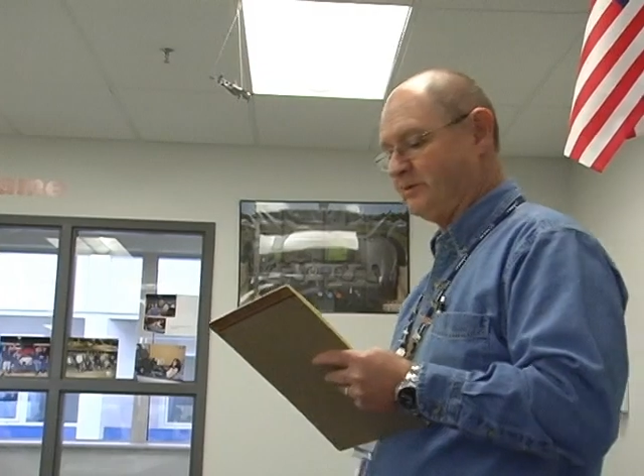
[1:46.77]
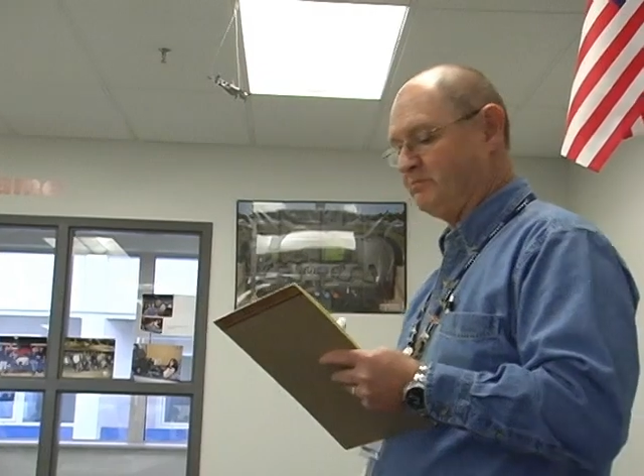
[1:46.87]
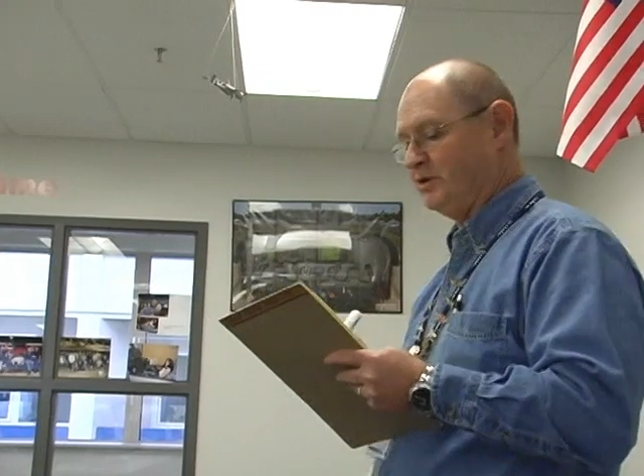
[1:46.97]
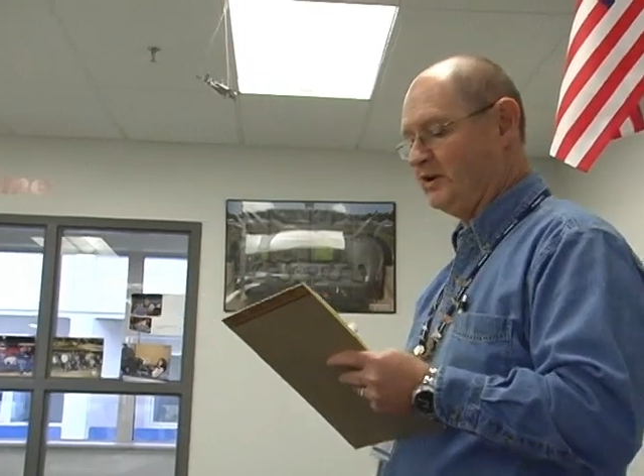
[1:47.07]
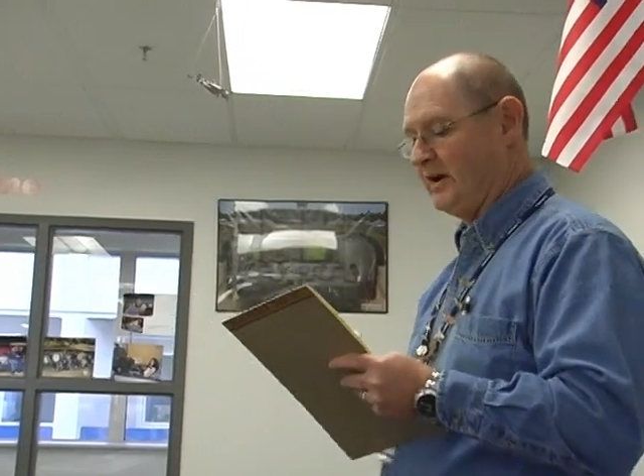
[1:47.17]

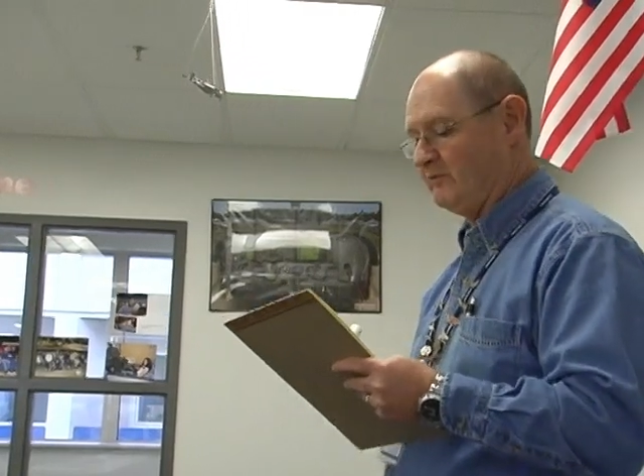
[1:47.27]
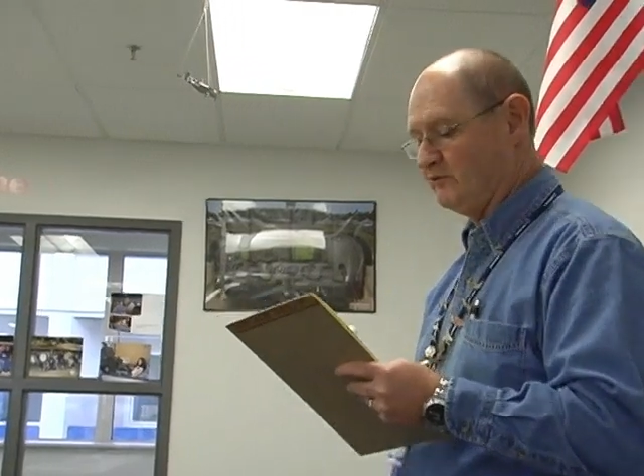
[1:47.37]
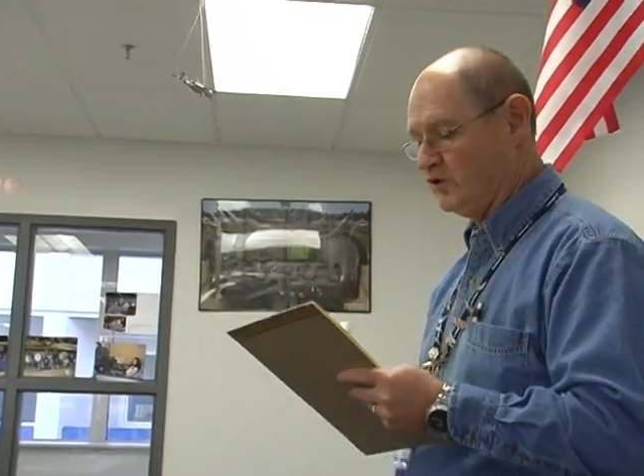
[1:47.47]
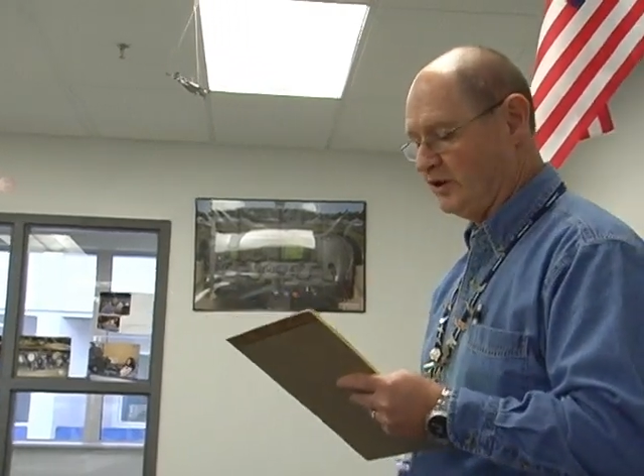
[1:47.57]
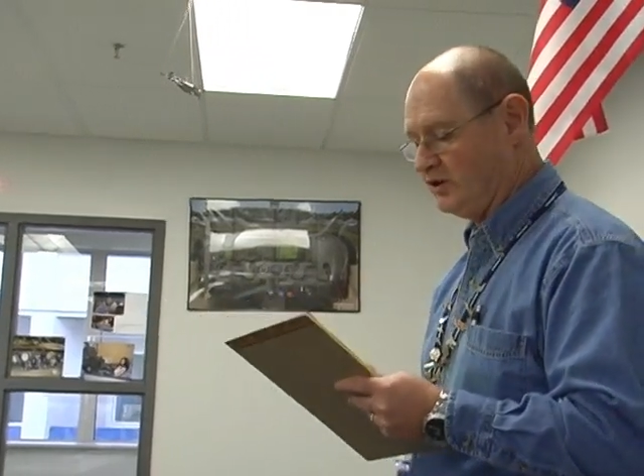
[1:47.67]
Put down
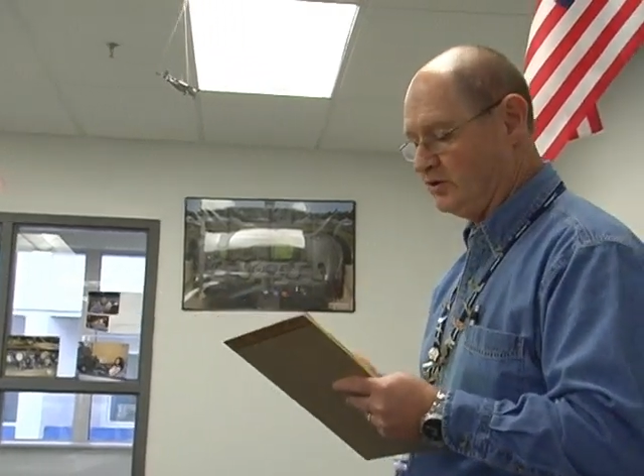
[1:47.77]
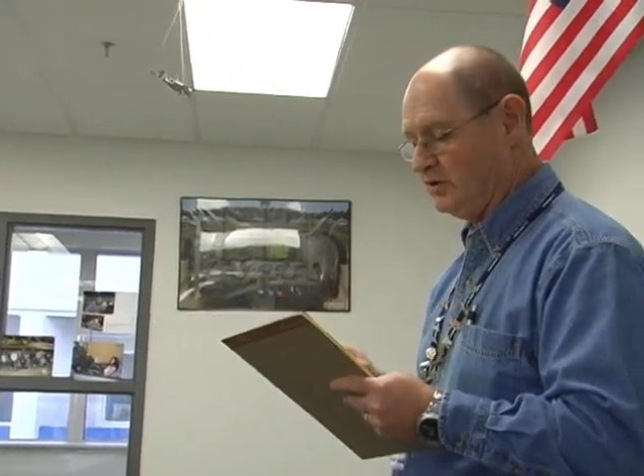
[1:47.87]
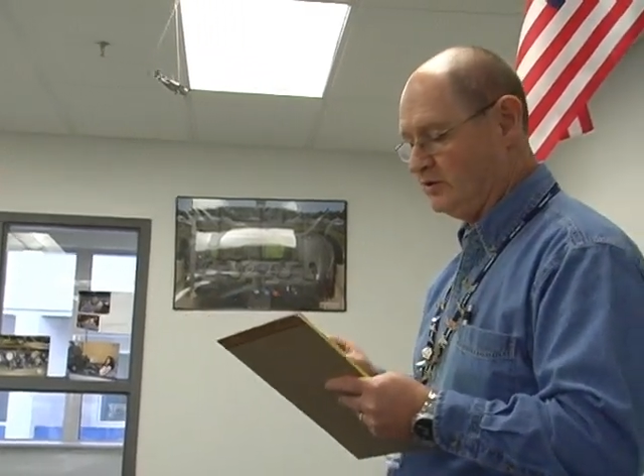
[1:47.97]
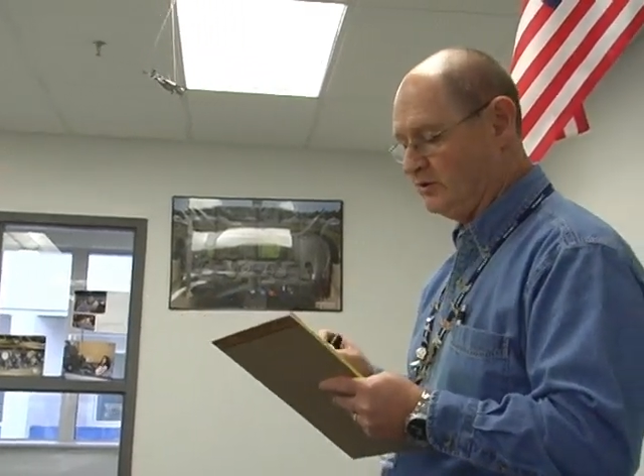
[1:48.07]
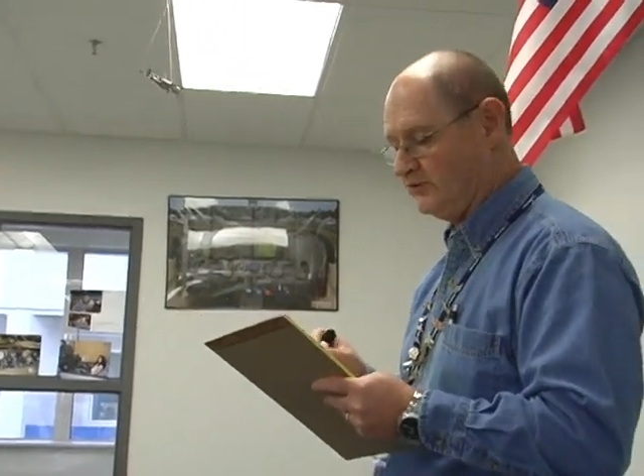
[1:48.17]
42
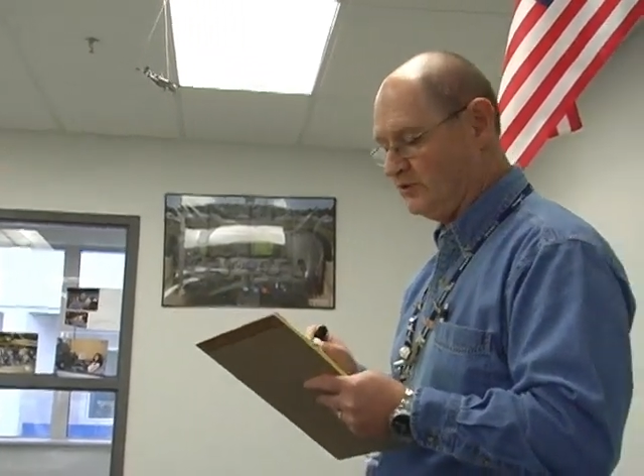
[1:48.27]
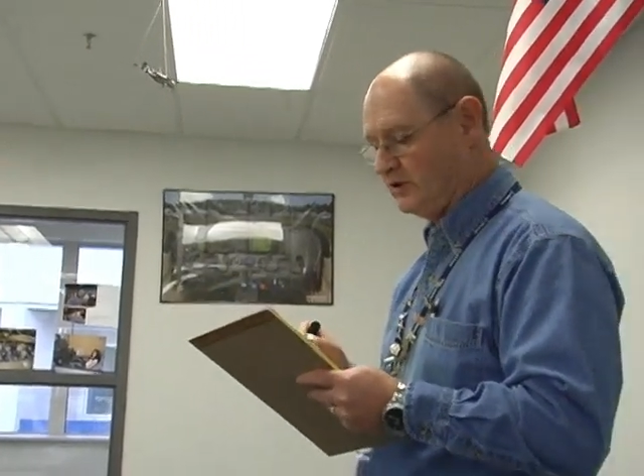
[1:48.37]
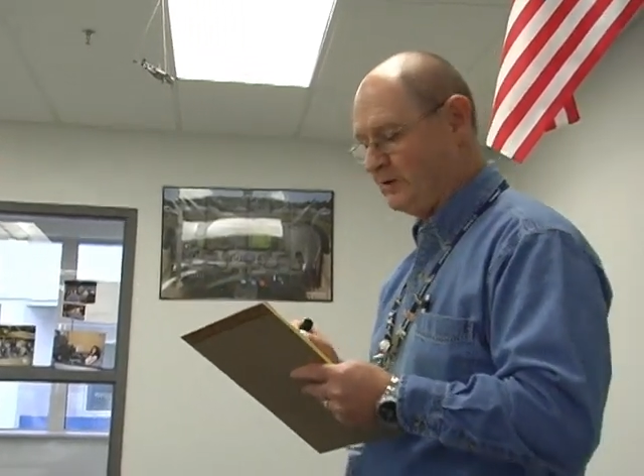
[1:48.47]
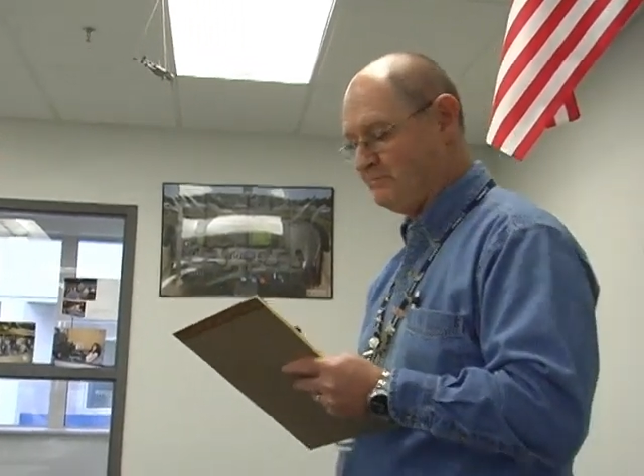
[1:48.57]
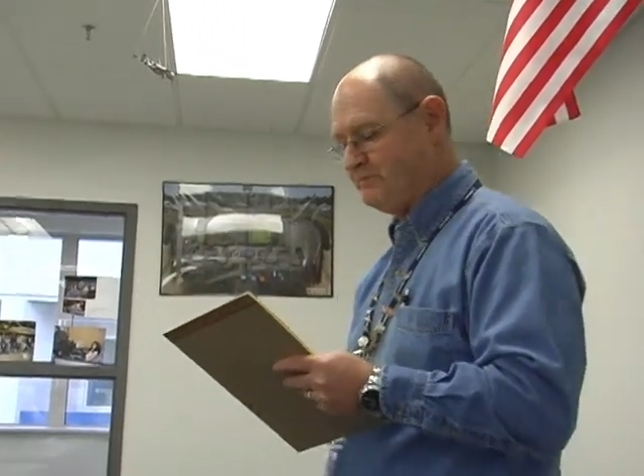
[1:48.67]

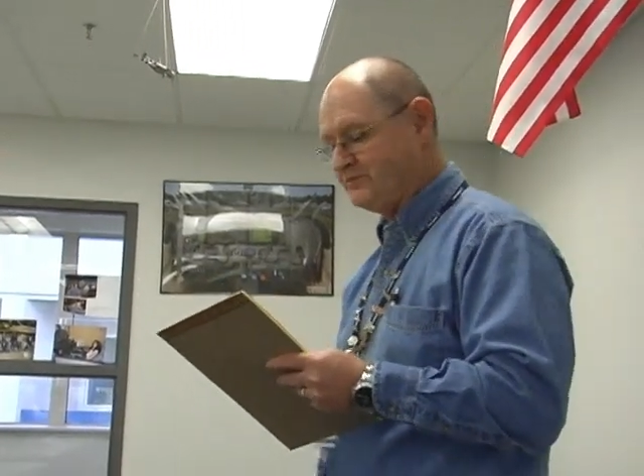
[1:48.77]
uniform,